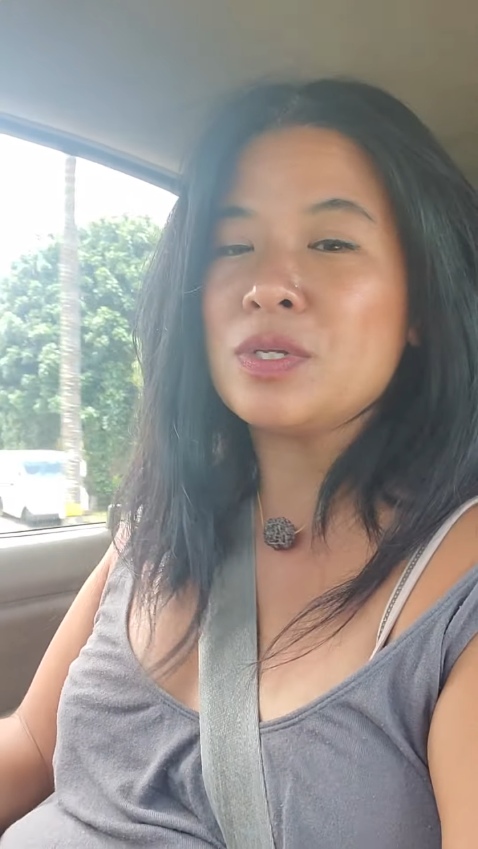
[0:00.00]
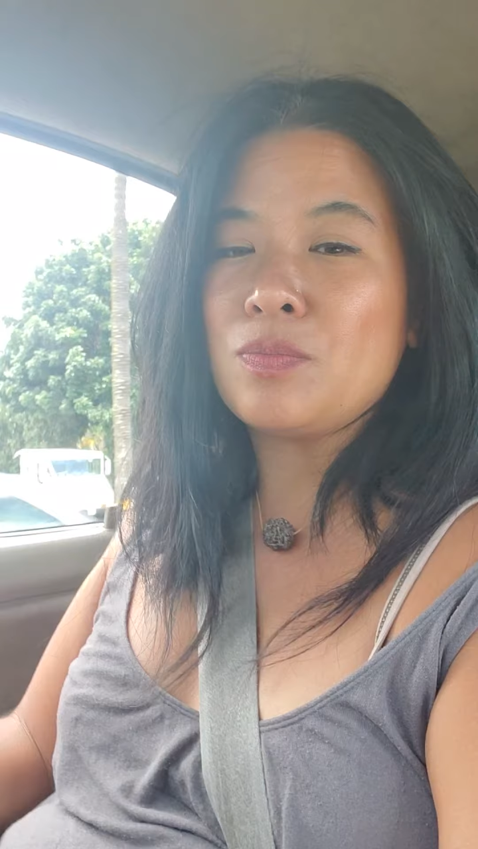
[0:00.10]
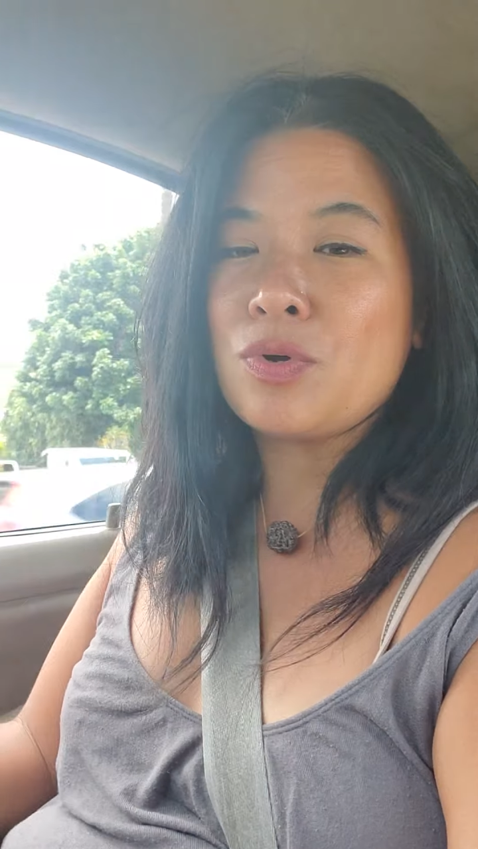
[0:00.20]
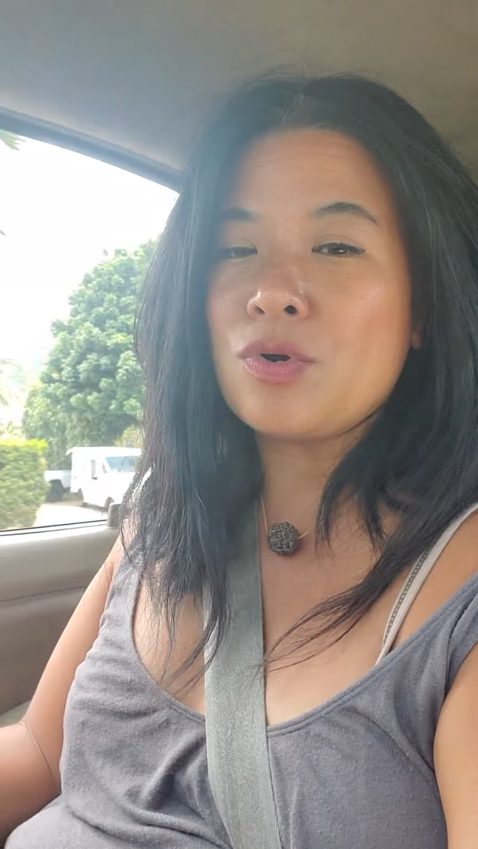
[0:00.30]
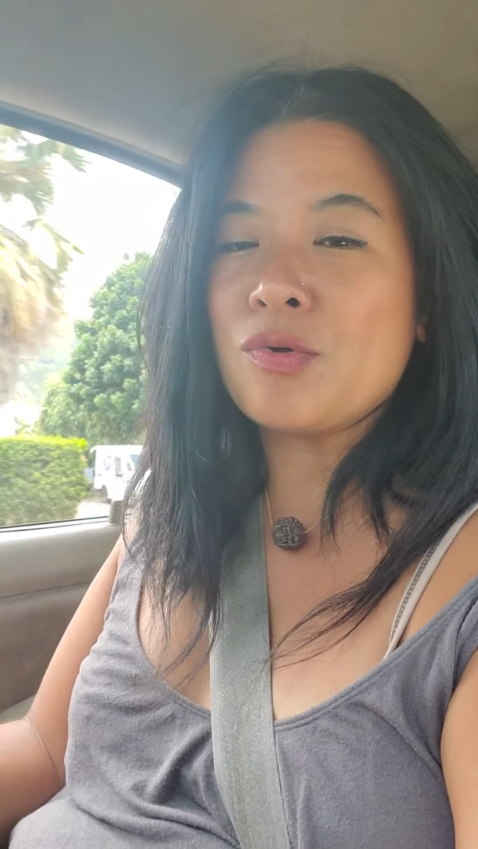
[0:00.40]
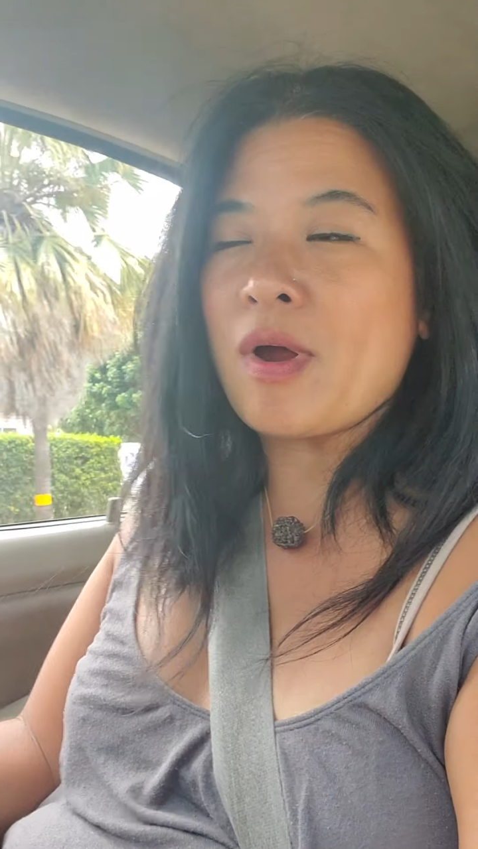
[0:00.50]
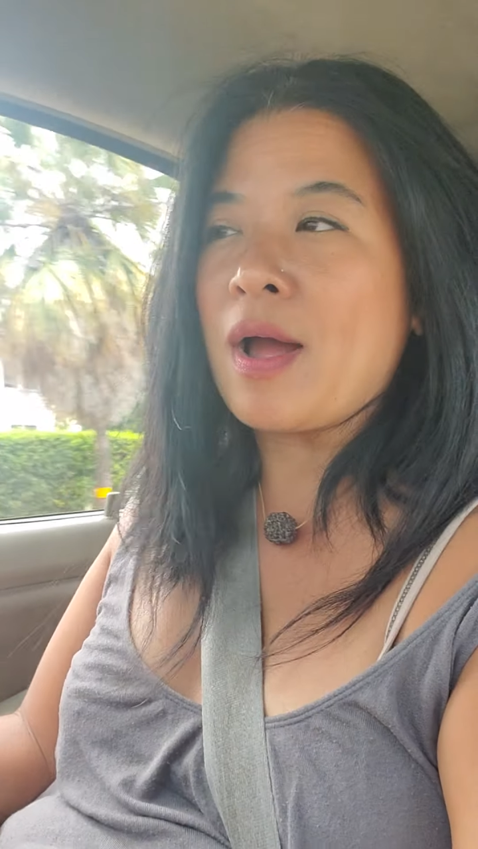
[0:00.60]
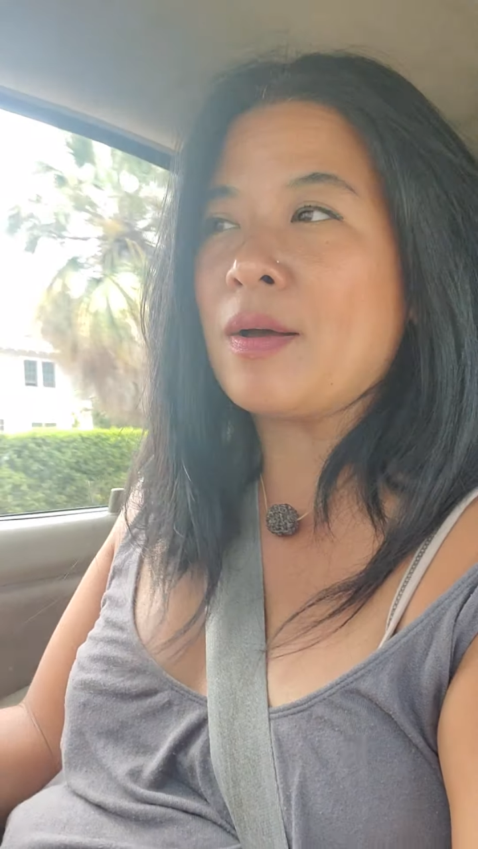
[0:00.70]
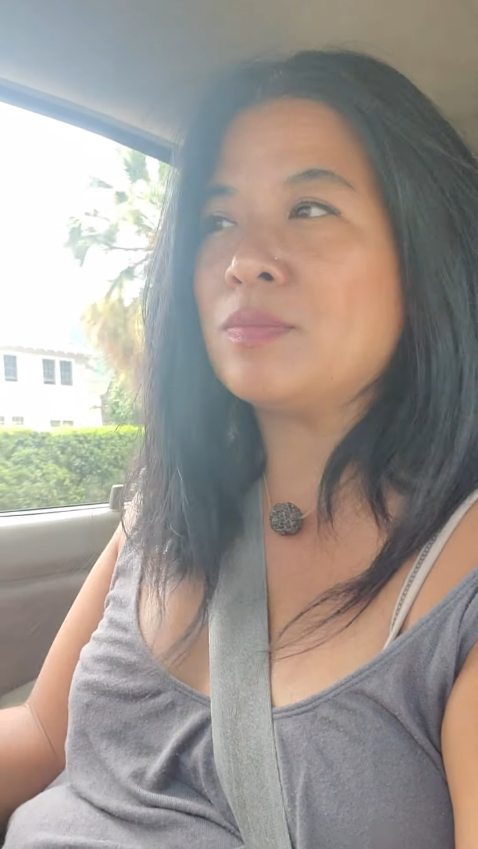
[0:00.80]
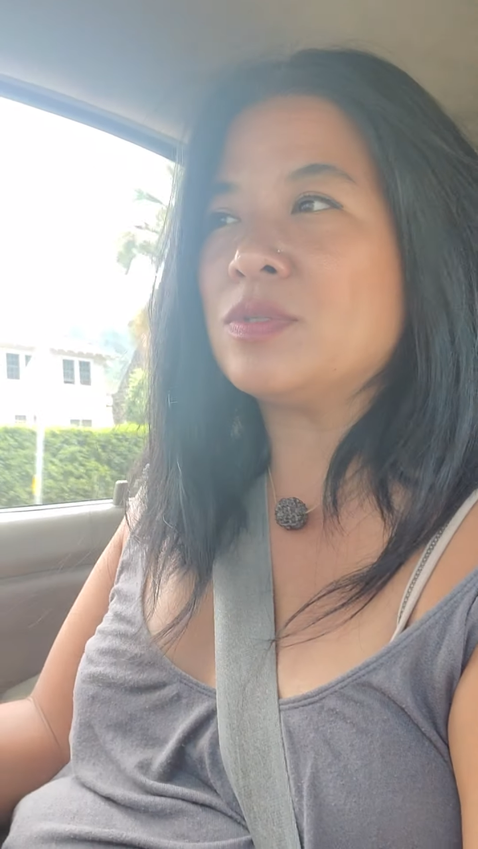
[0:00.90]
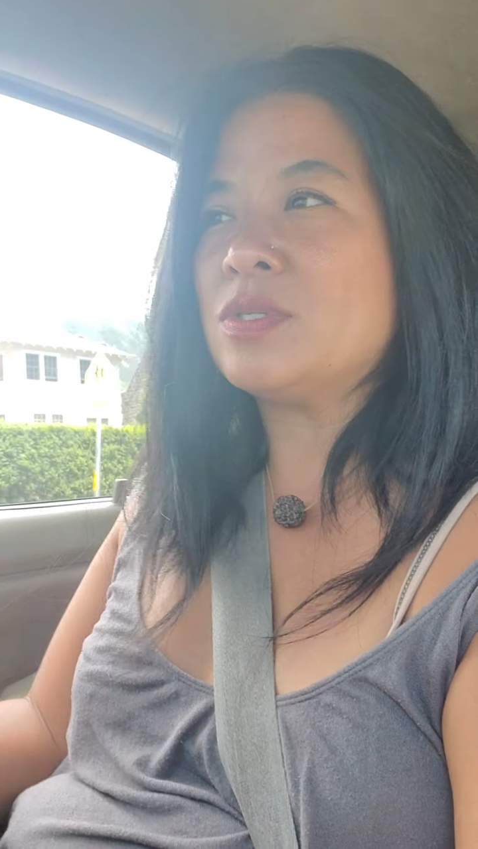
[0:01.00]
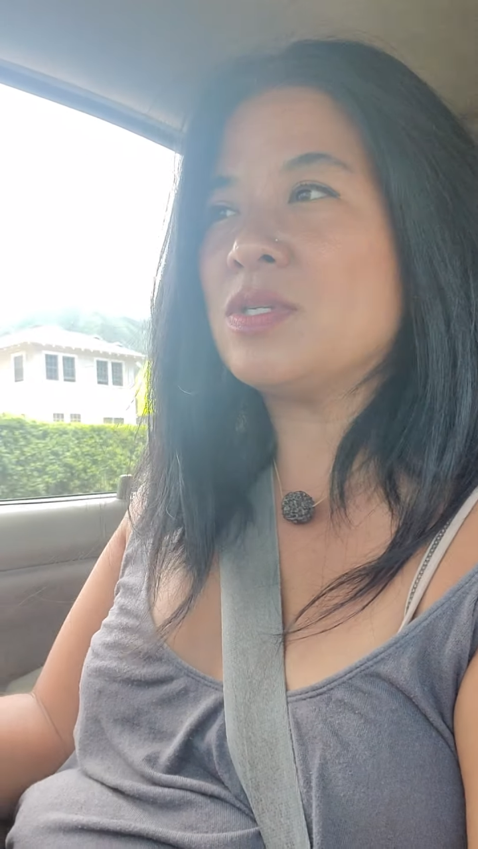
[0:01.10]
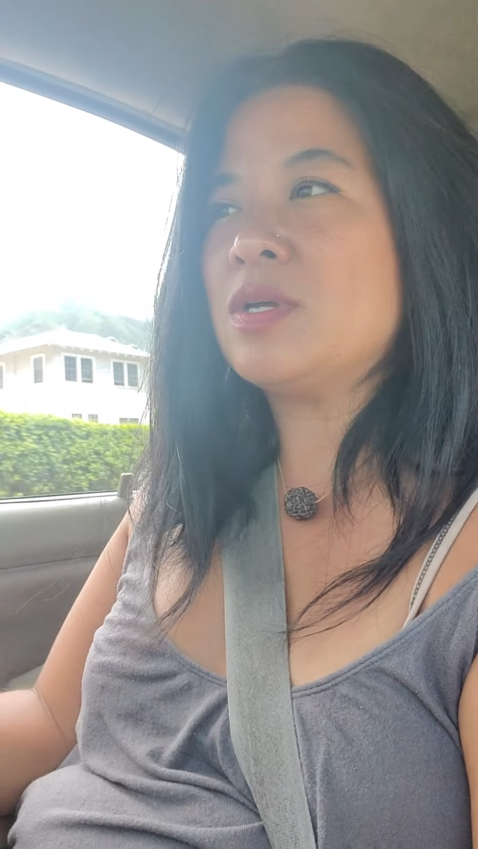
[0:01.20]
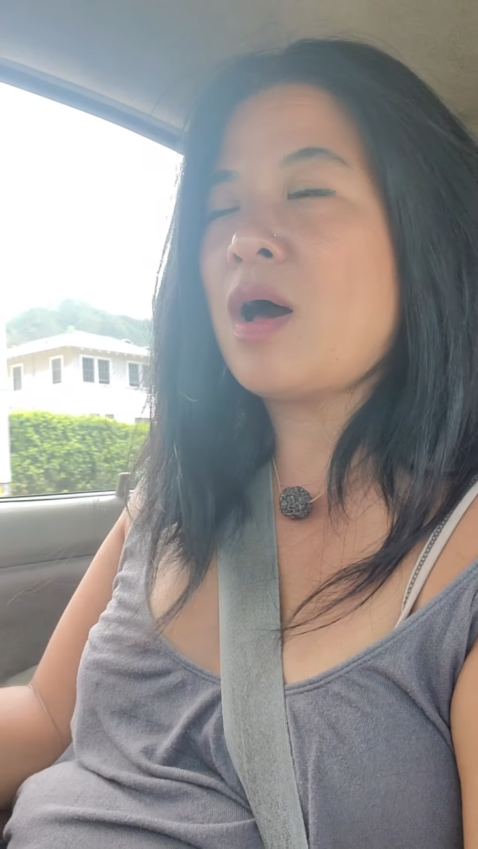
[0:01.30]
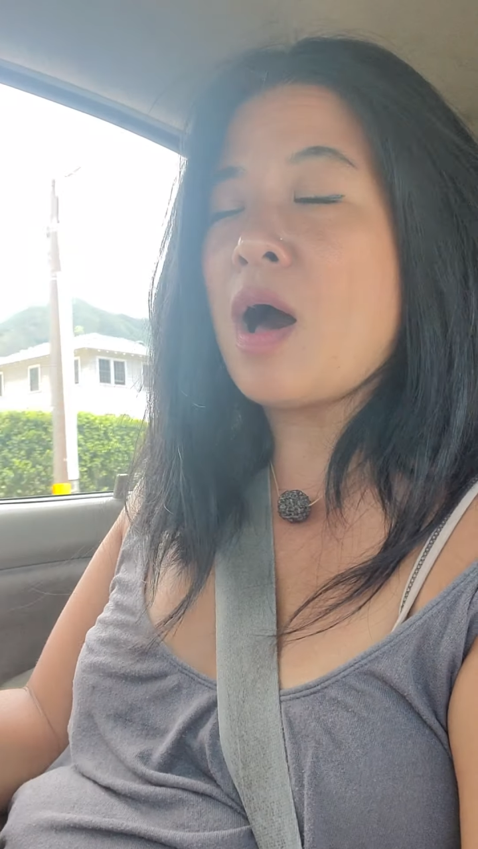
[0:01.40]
and programs